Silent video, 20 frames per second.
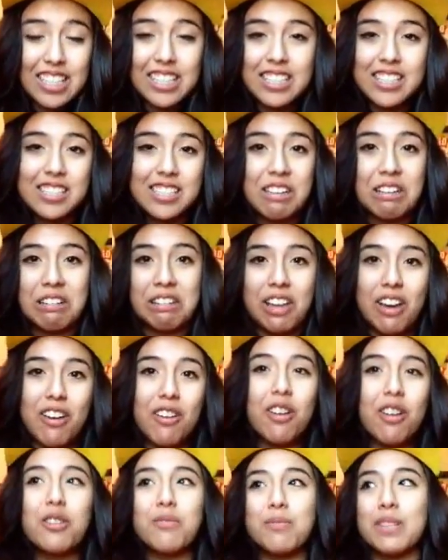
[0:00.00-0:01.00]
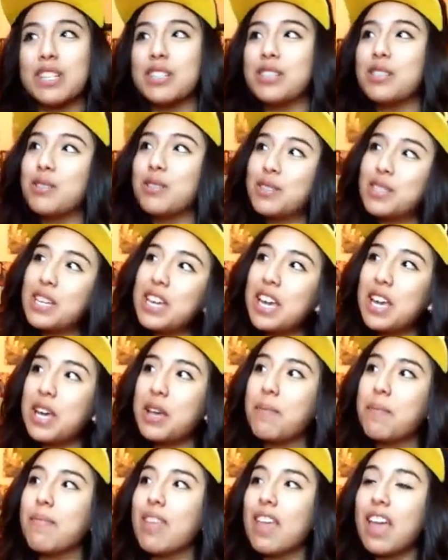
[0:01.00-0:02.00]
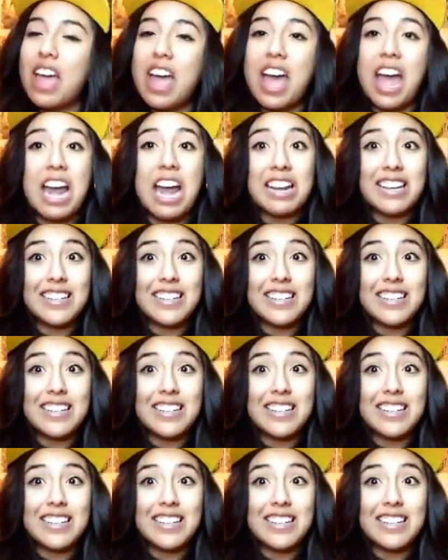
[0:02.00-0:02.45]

it's a lot harder because you see him and he